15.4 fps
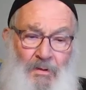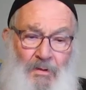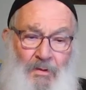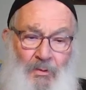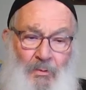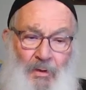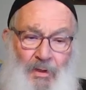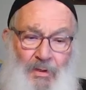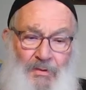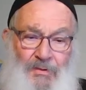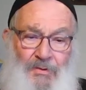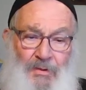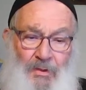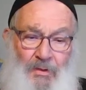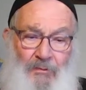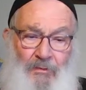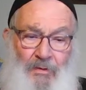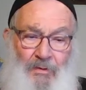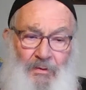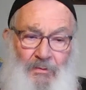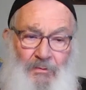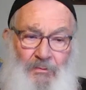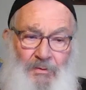the wicked
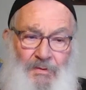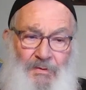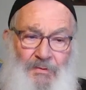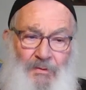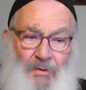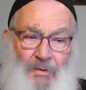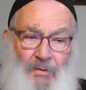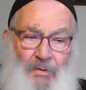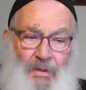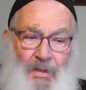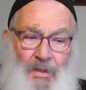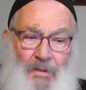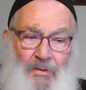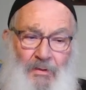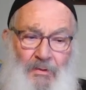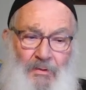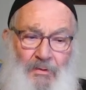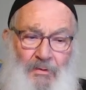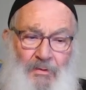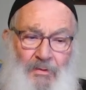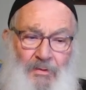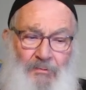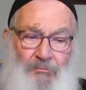servant was thrown
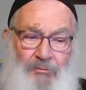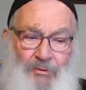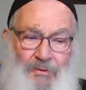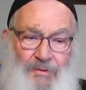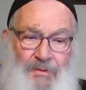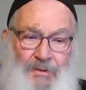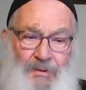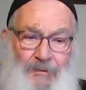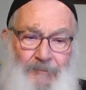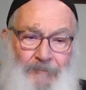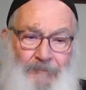into prison,